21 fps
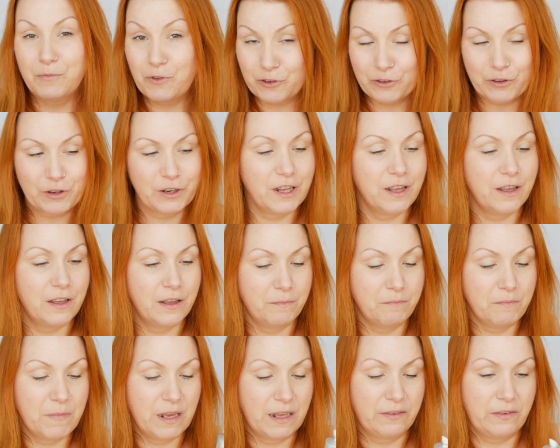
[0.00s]
just gonna
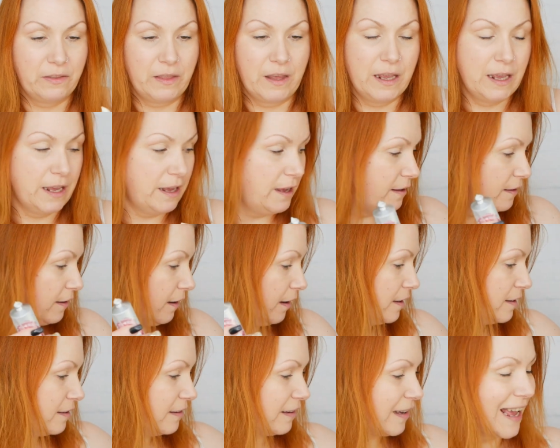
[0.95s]
mix the hair
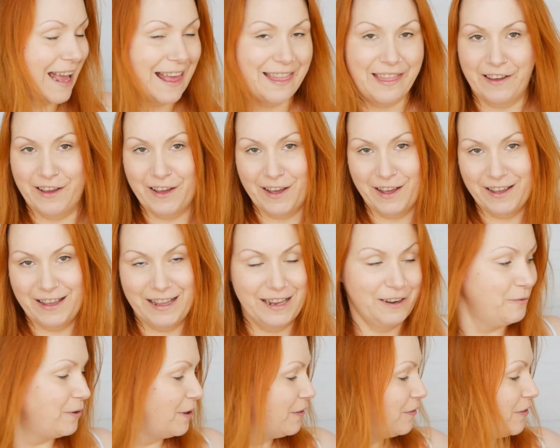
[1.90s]
dye together
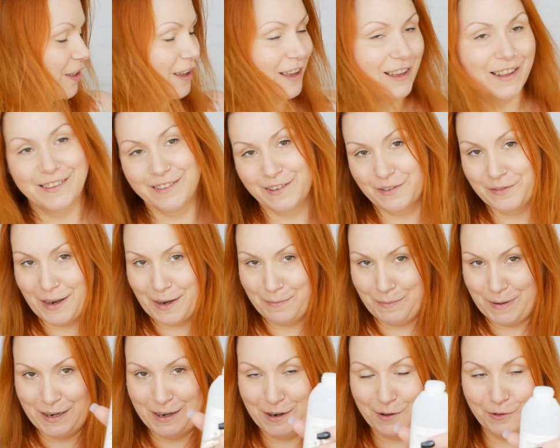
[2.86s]
in with the
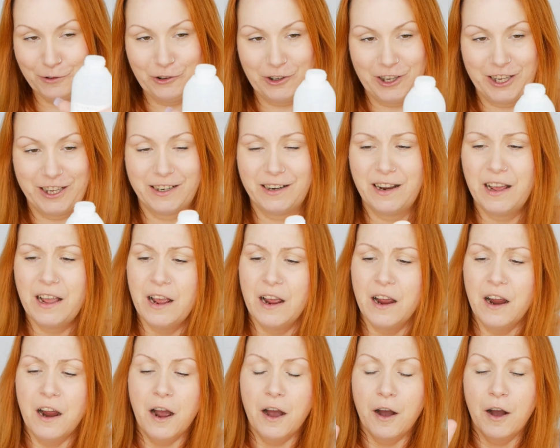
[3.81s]
developing lotion.
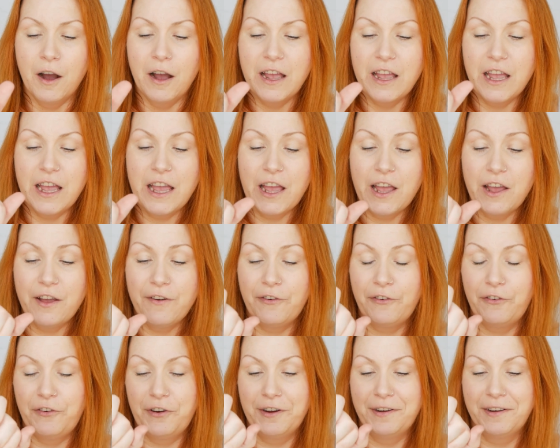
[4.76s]

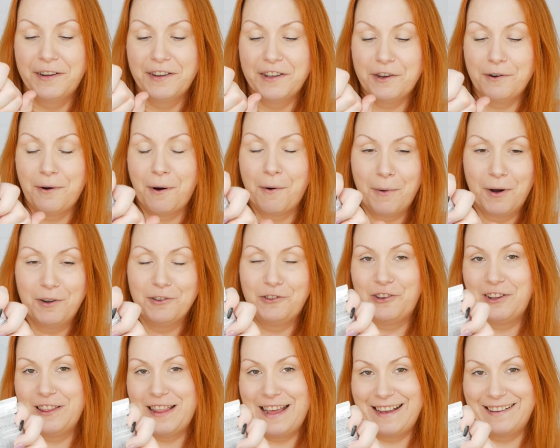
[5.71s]
If you're
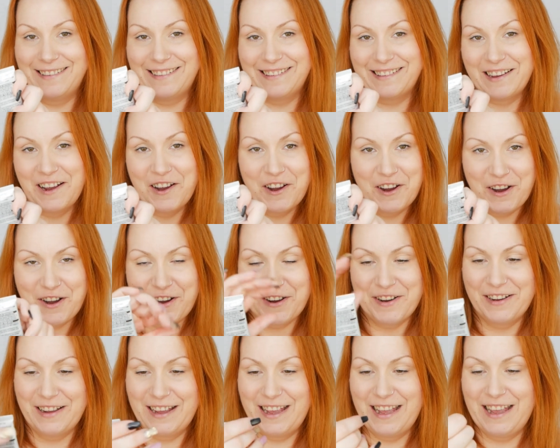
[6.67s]
watching this
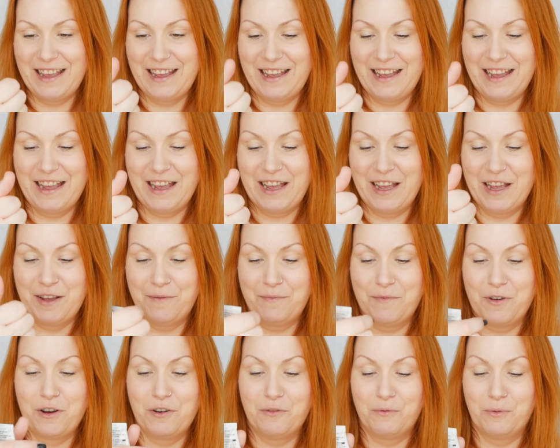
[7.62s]

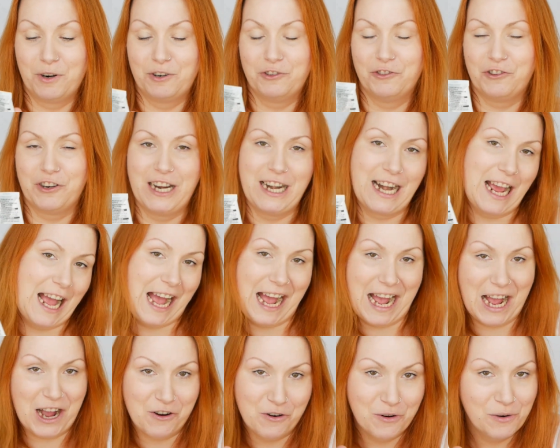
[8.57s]
wondering
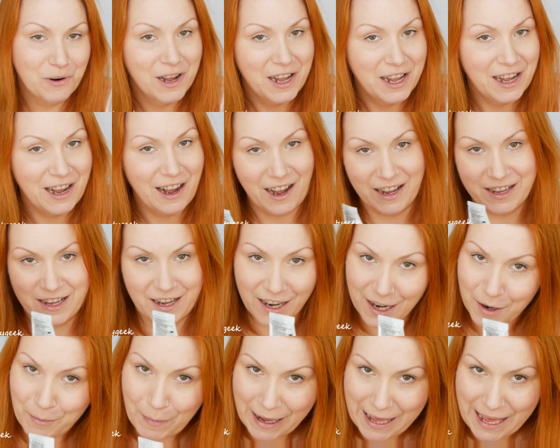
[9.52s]
how I
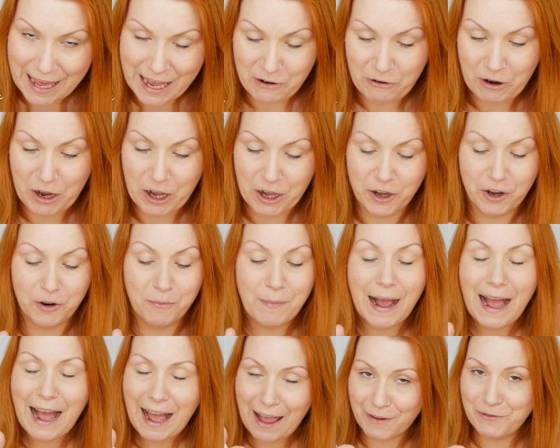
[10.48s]
colour my hair at home, I
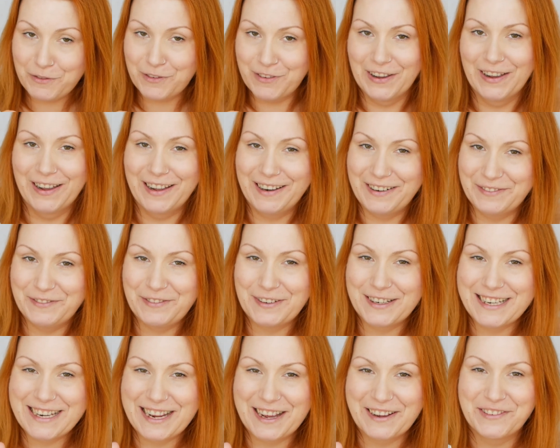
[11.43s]
have done
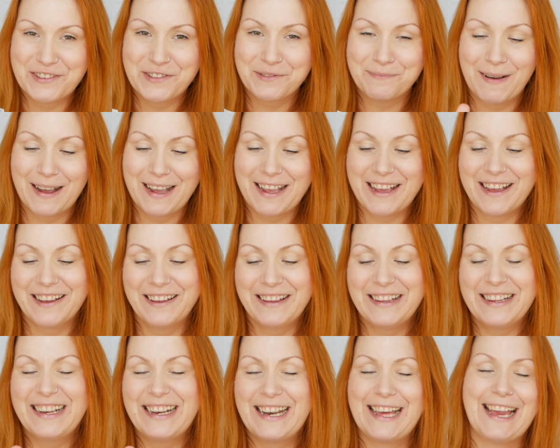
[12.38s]
videos, my
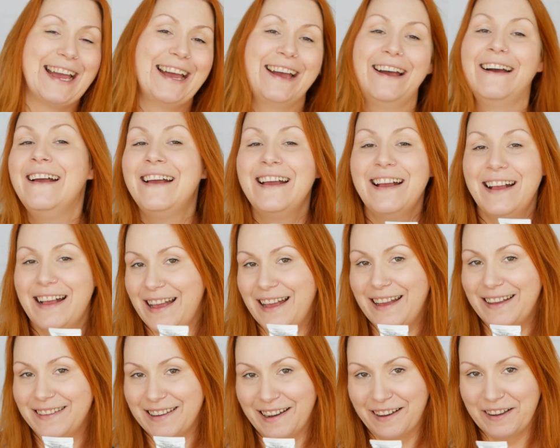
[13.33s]
earlier
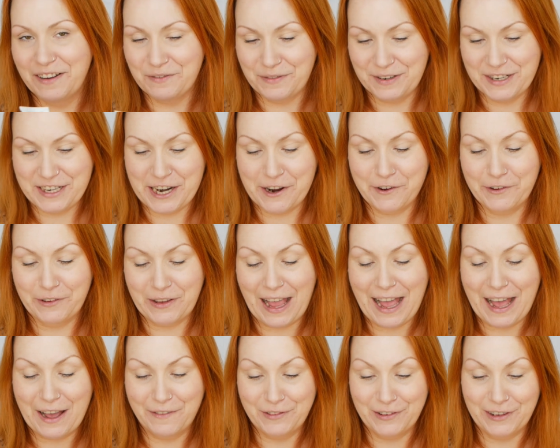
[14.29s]
hair dyeing videos, I
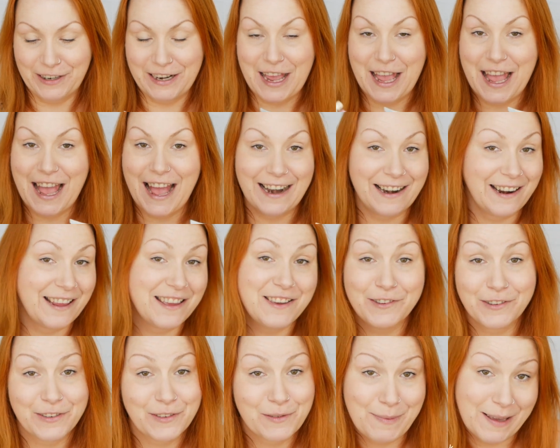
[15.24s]
have done it, and I
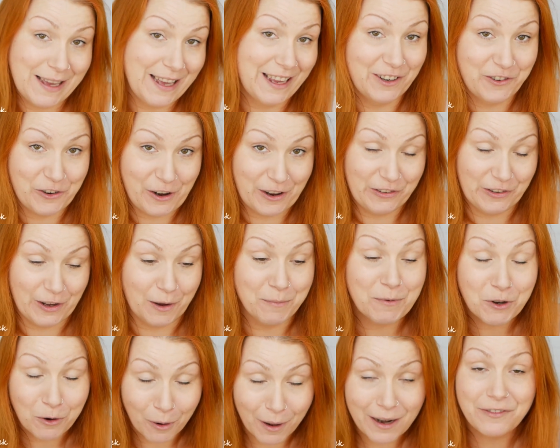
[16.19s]
used to be a hairdresser. I'm a
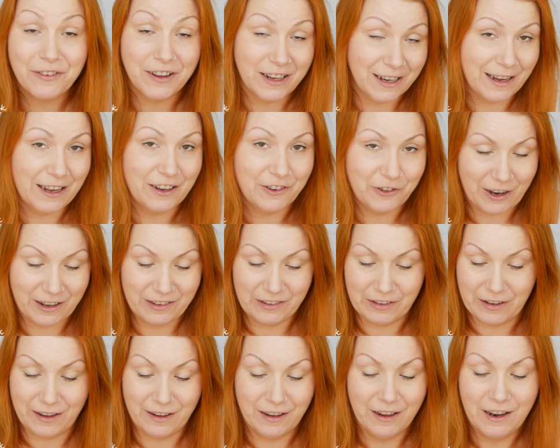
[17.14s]
qualified
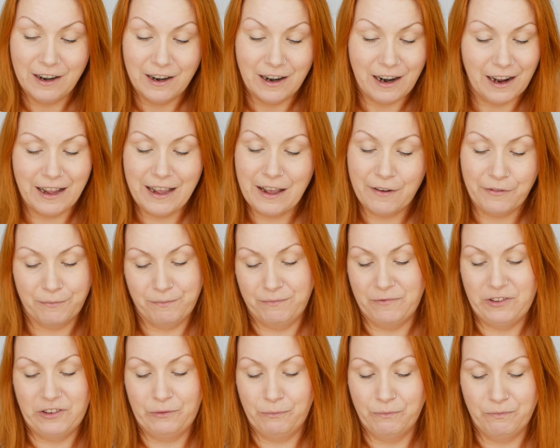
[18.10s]
hairdresser. I
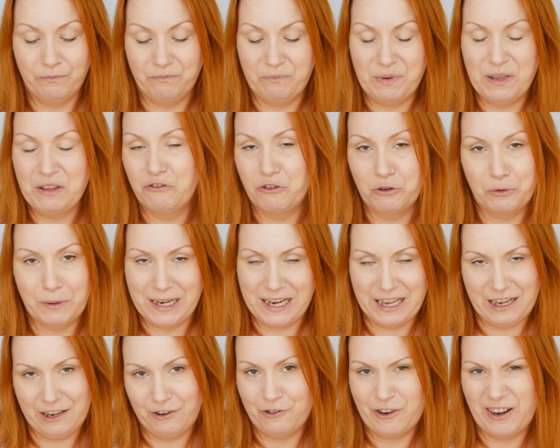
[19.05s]
haven't been doing
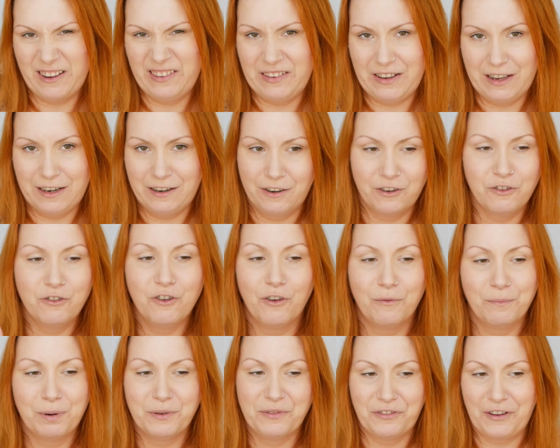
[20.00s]
hairdressing,
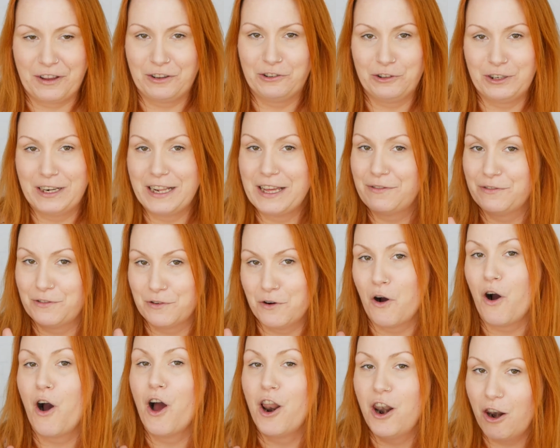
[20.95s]
not professionally,
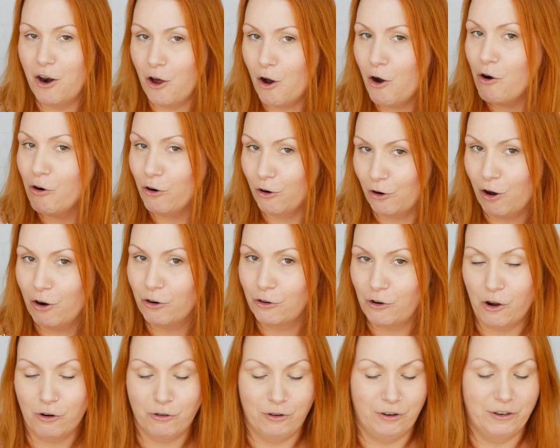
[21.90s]
for a long, long,
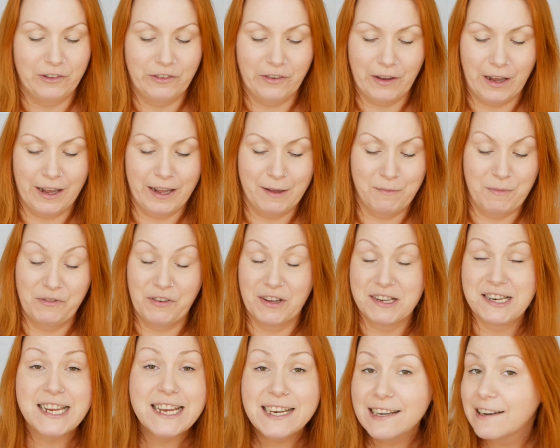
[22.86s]
long, long time. If I
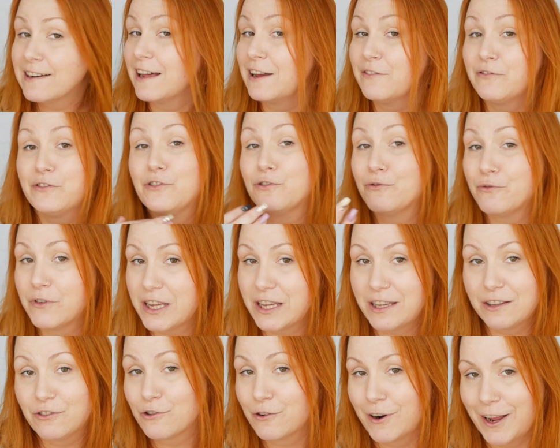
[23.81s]
did, I'd have to
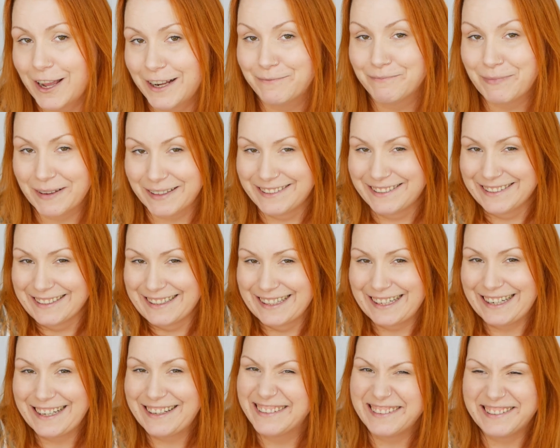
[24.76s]
retrain,
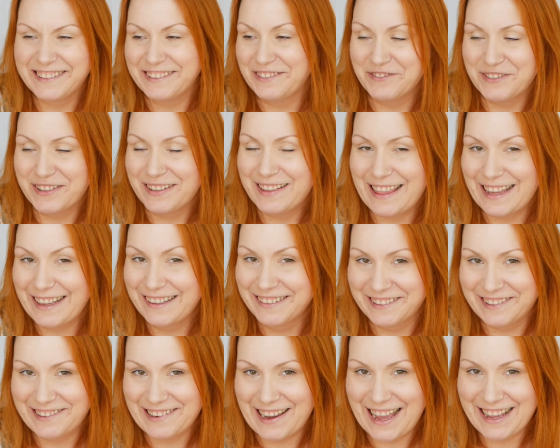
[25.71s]
basically, because
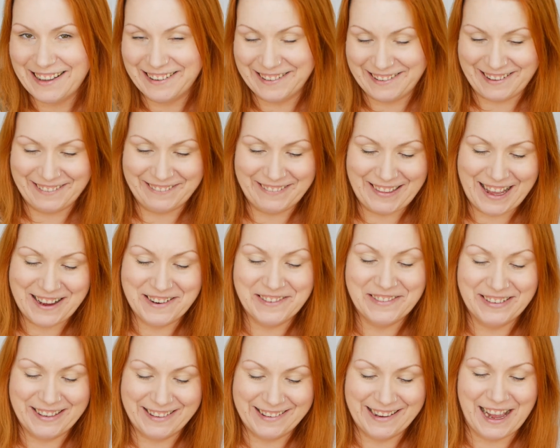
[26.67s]
things change, don't they,
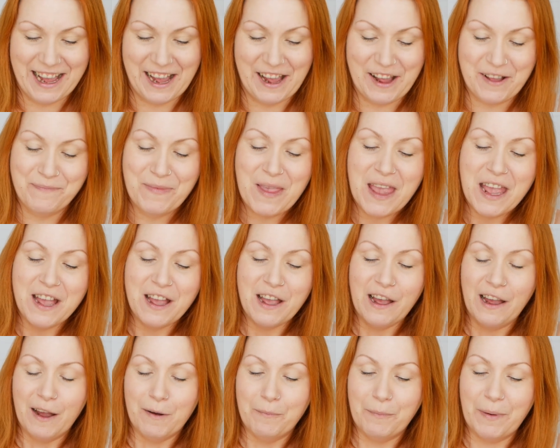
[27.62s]
all the time.
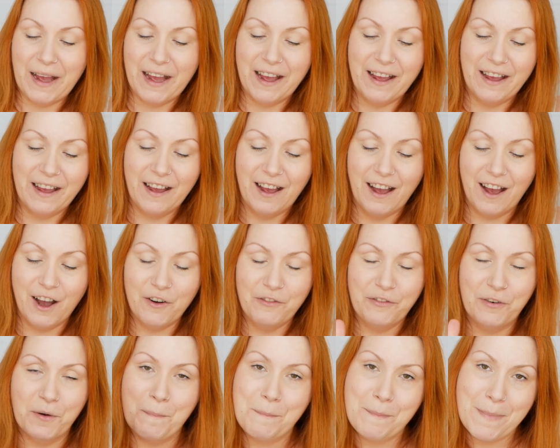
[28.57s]
But
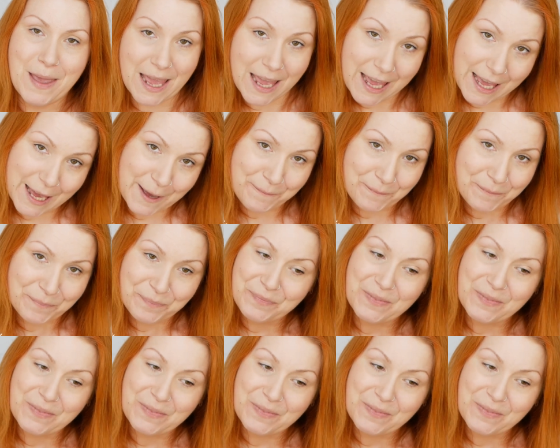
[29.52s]
for me,